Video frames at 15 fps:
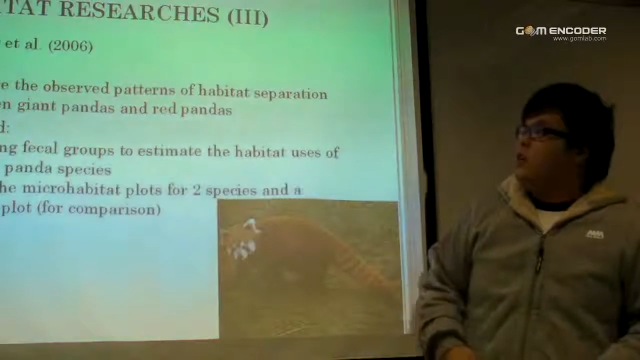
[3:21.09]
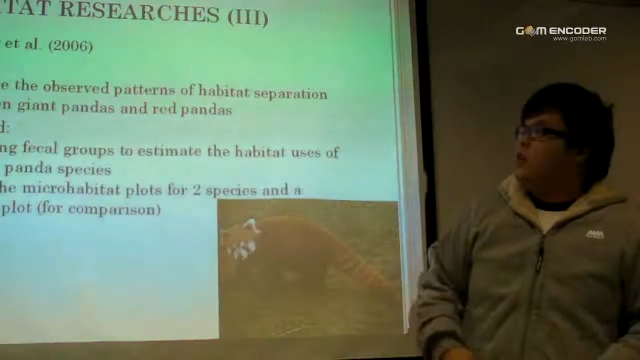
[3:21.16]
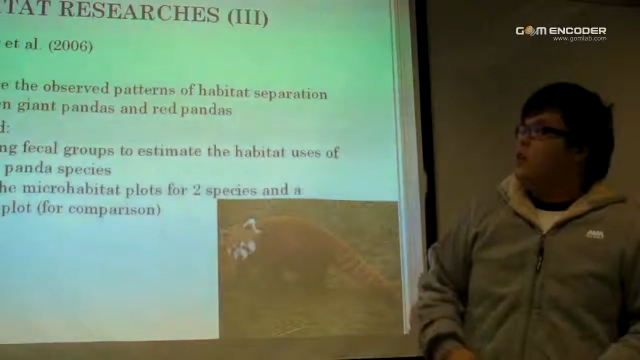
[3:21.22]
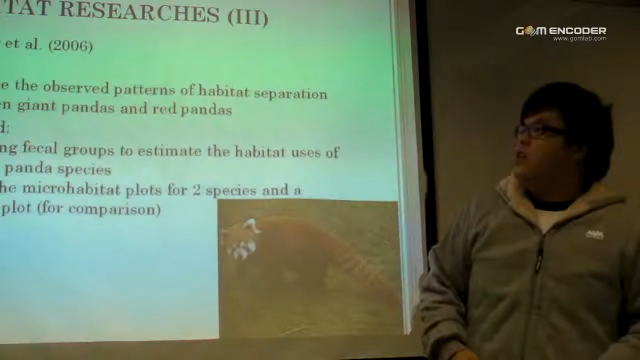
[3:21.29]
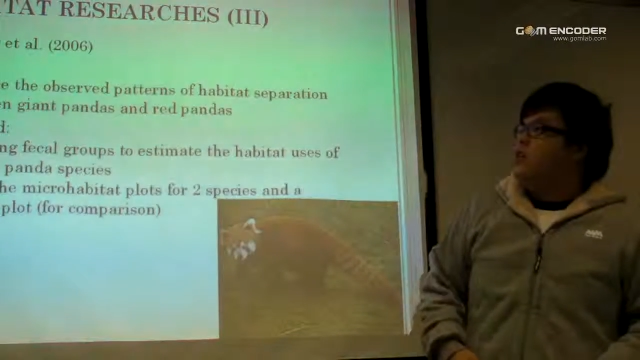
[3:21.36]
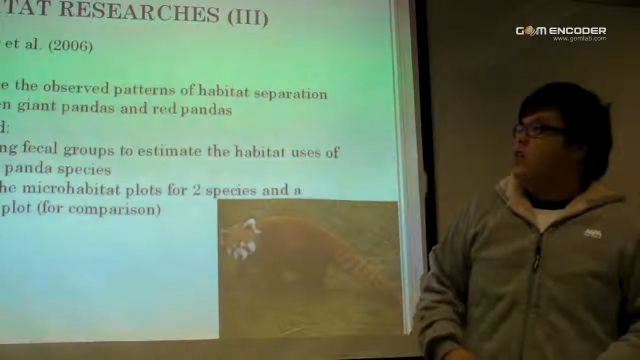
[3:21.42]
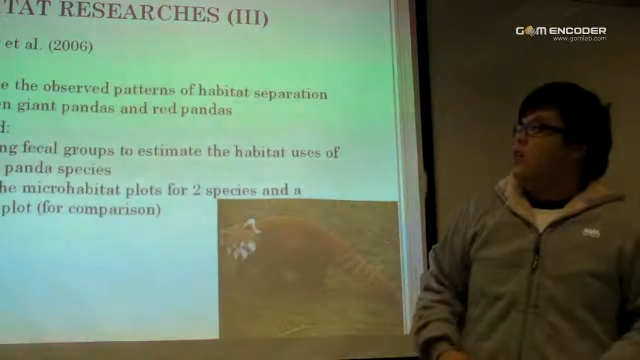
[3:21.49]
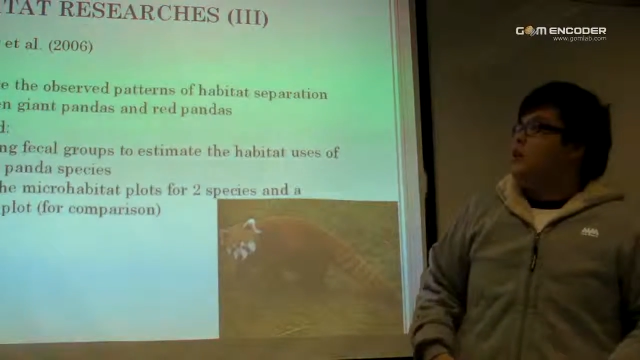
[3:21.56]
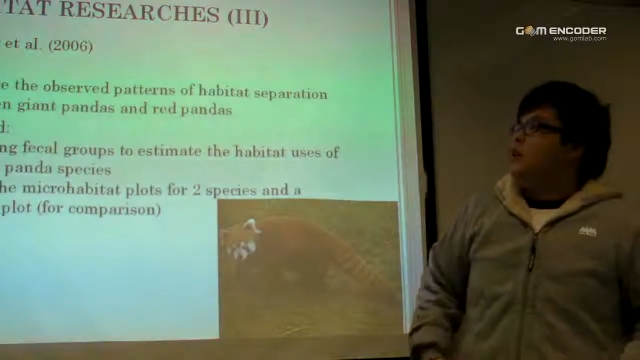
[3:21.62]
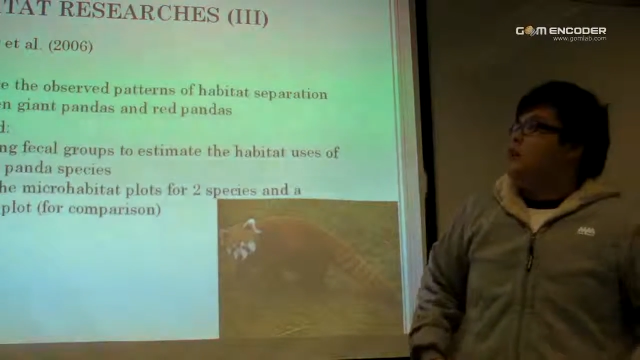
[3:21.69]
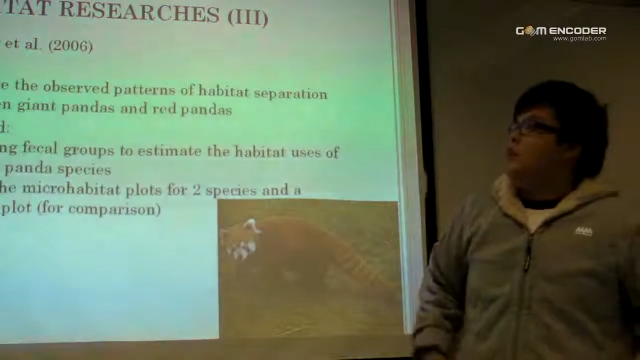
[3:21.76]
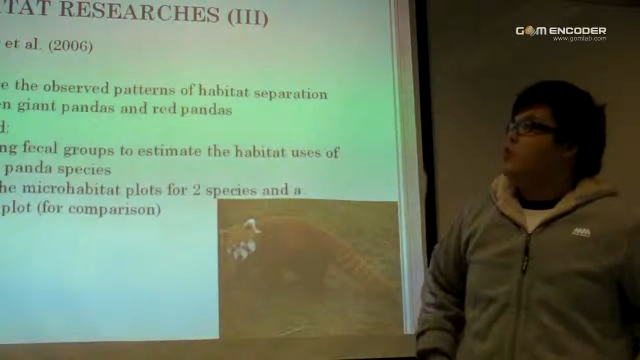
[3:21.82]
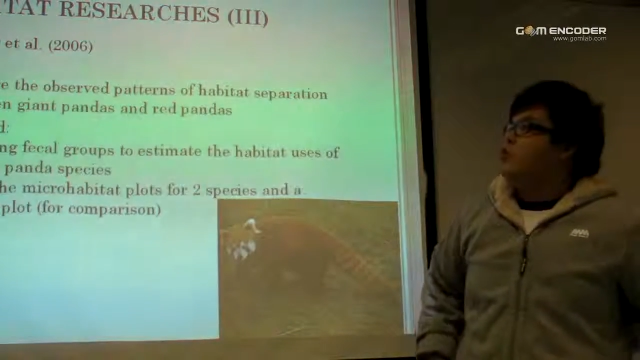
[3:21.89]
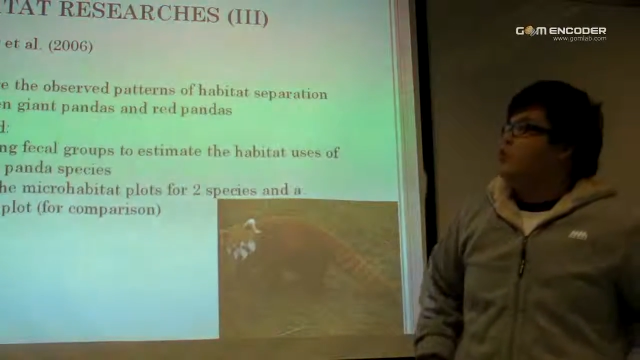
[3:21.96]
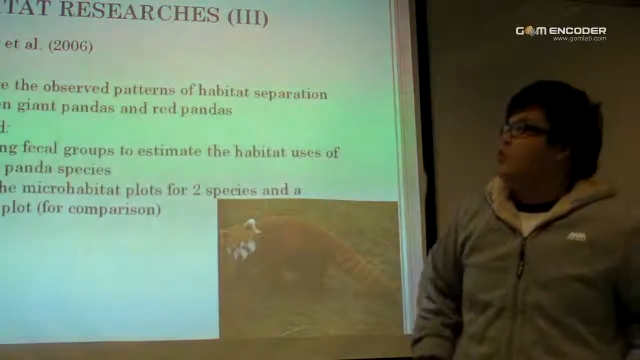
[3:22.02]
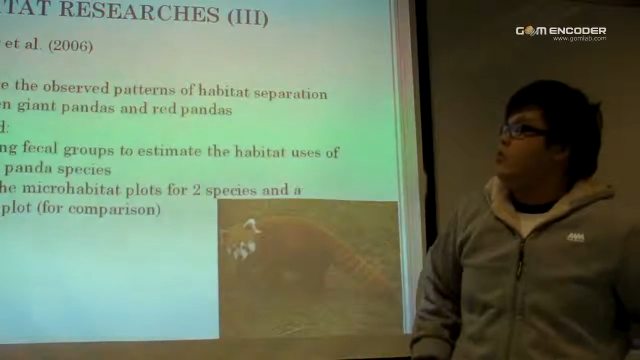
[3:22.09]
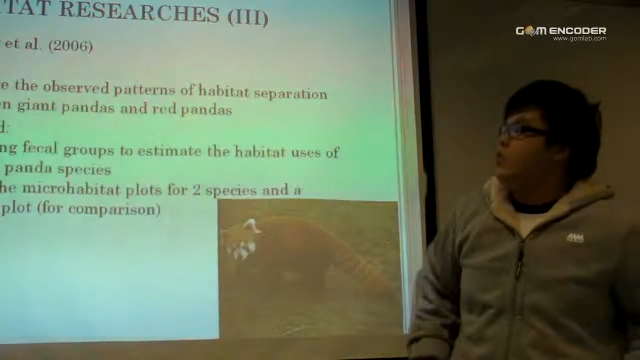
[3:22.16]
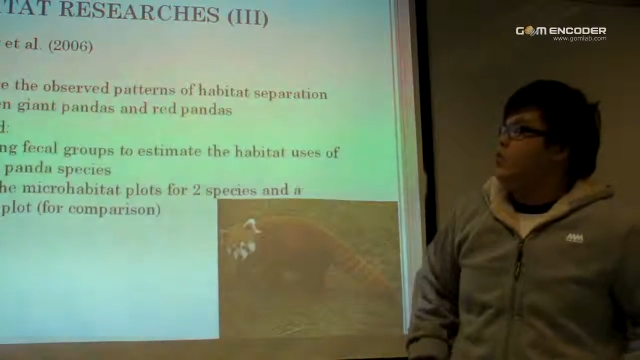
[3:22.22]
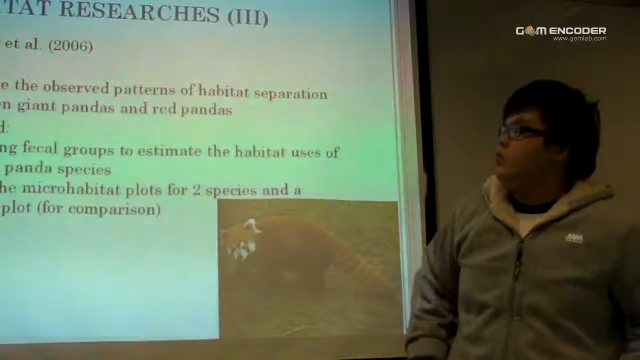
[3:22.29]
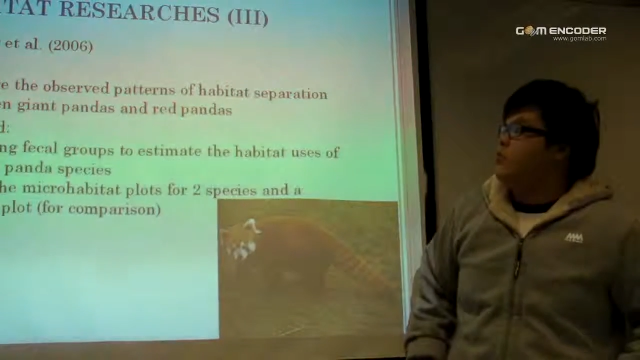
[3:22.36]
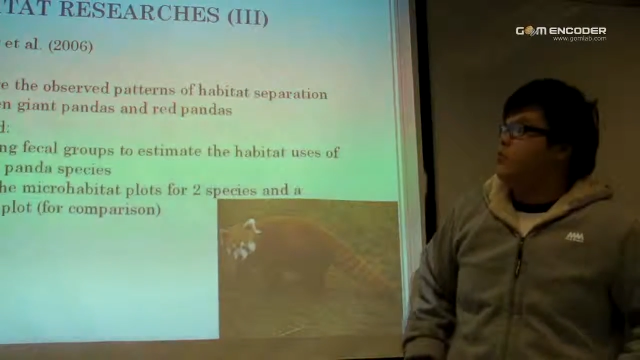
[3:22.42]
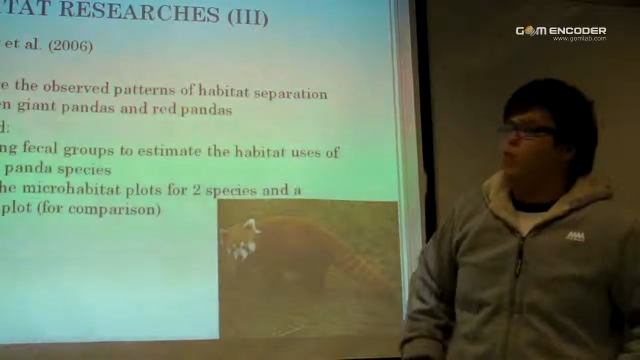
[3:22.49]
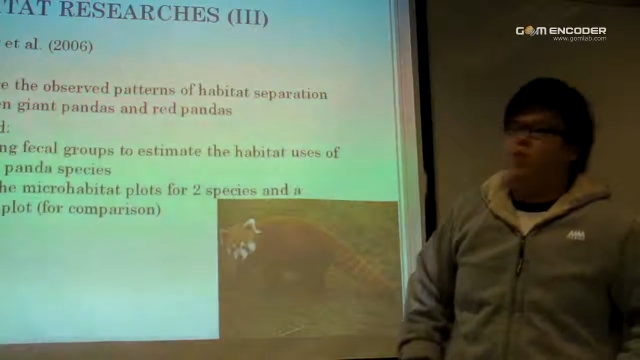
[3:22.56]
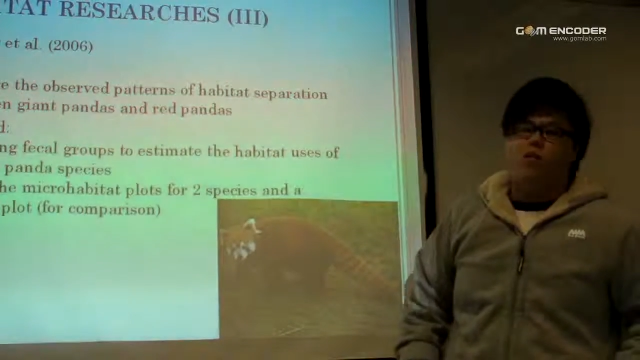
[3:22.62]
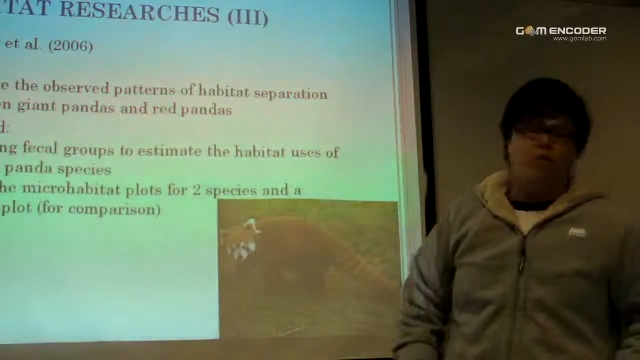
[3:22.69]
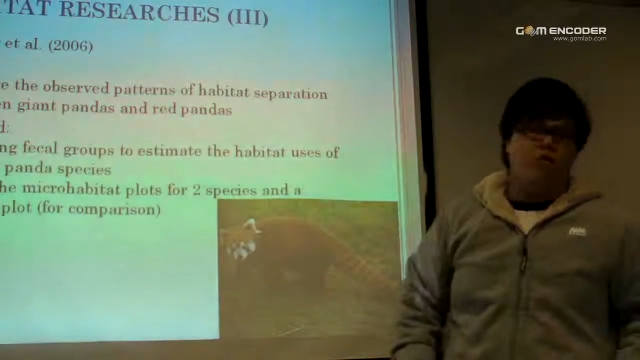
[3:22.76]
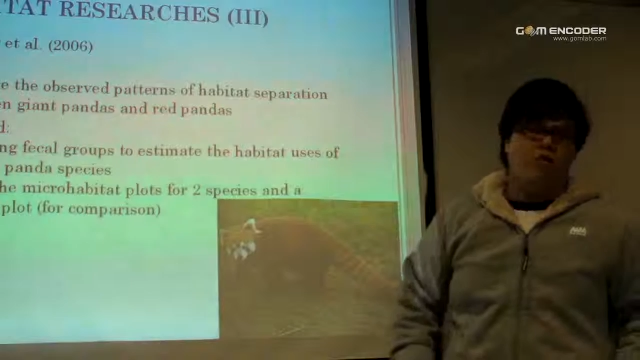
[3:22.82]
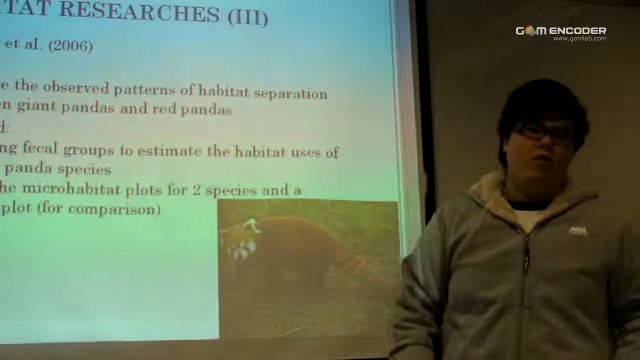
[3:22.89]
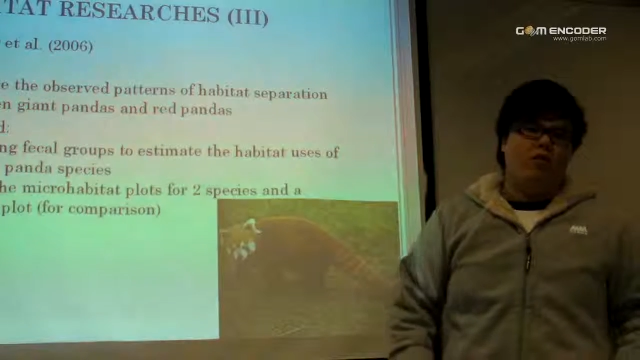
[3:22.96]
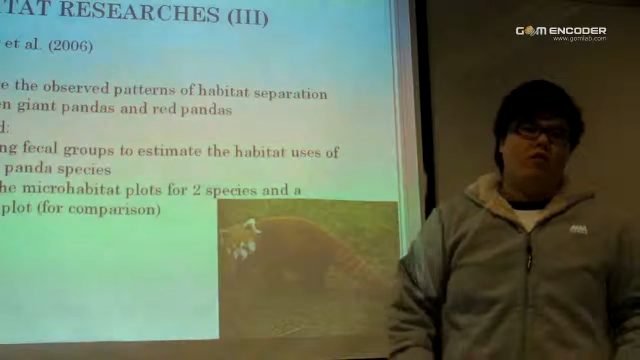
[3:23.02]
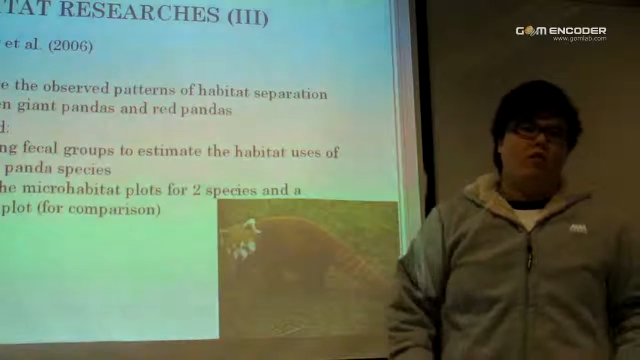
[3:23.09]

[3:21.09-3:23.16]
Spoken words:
it aims to explore the